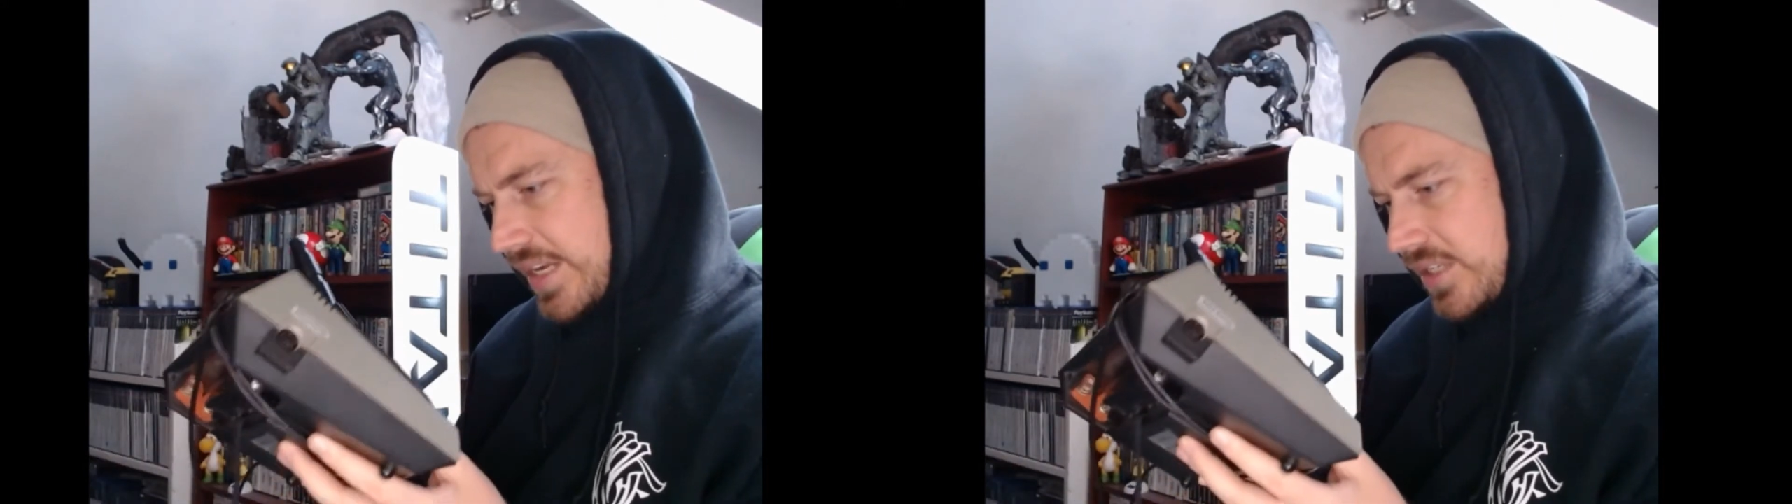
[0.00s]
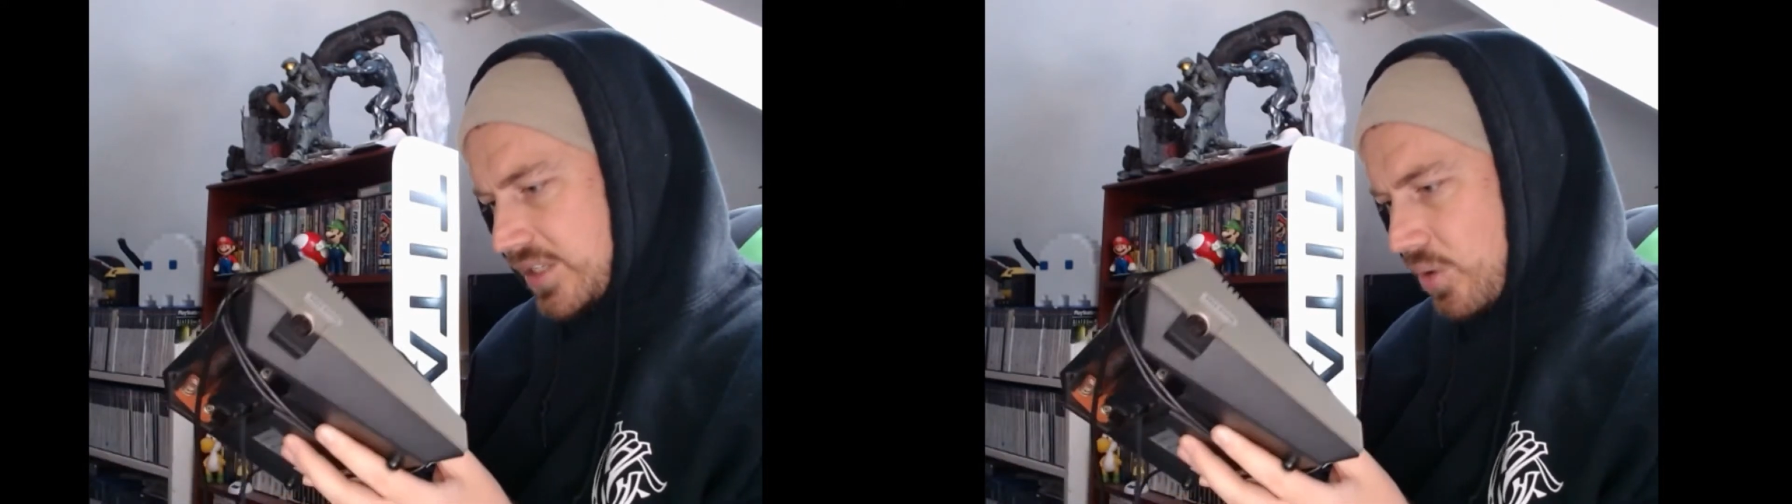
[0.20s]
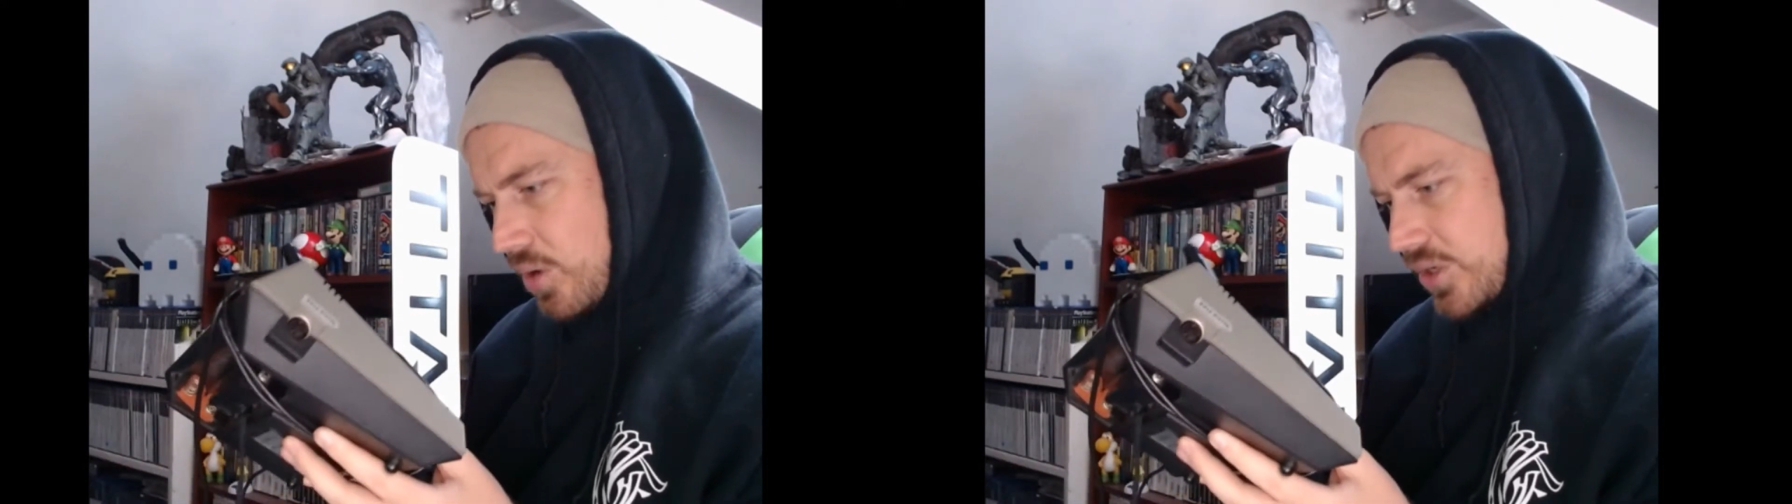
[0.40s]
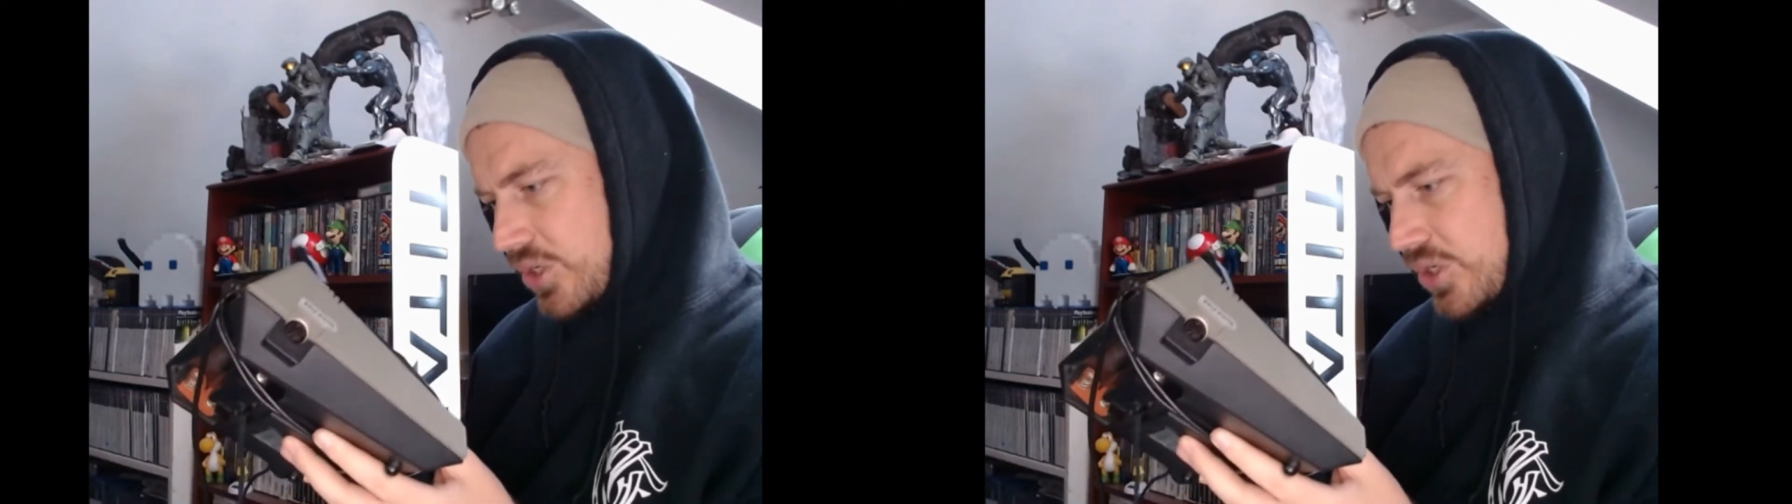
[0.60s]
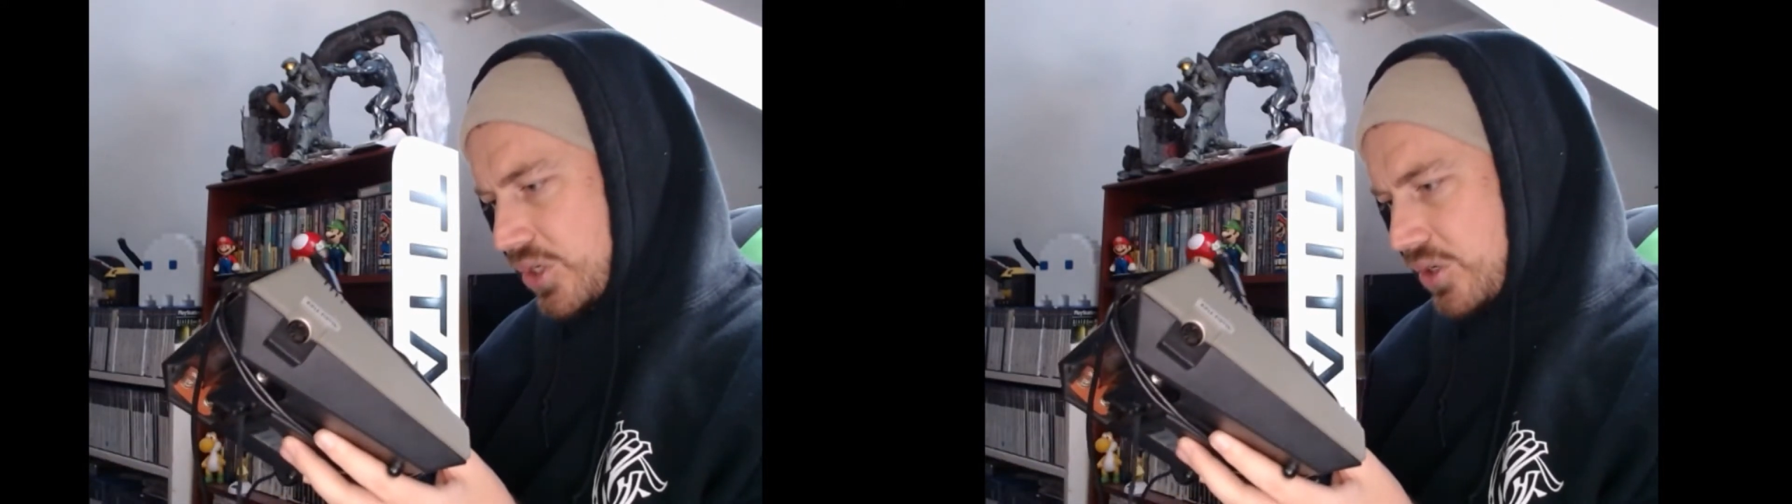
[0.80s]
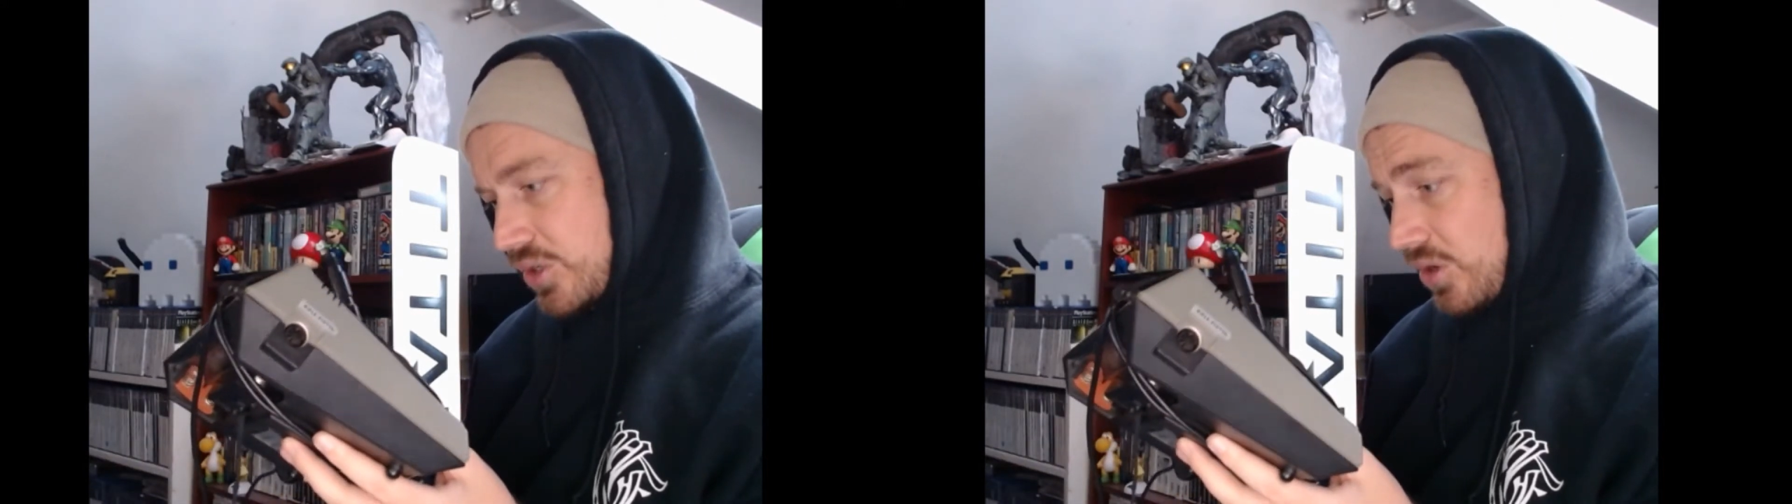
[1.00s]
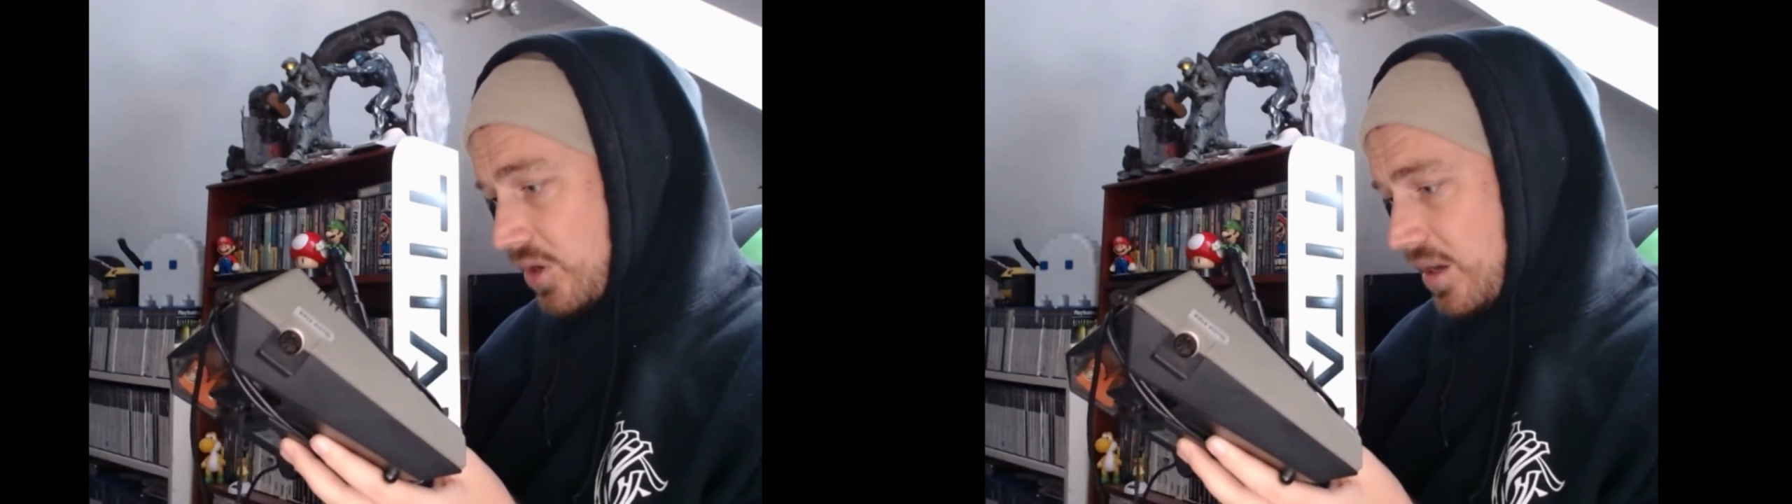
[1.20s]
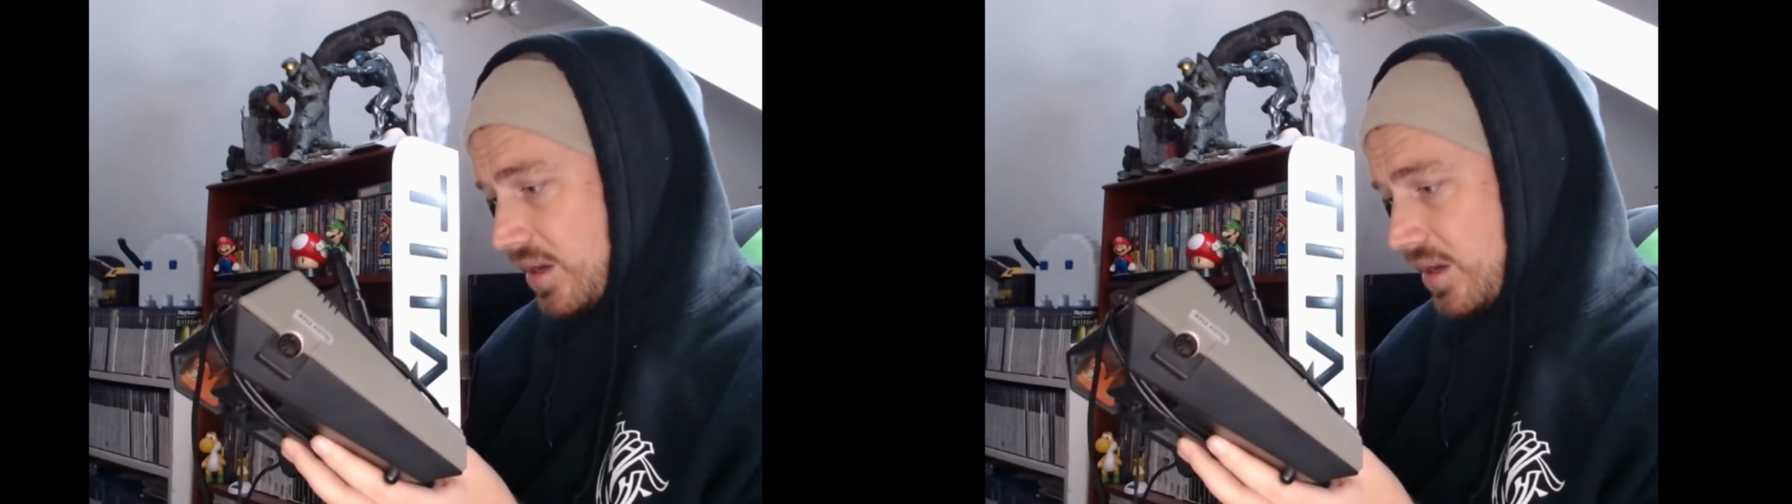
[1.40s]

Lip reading: squash, soccer,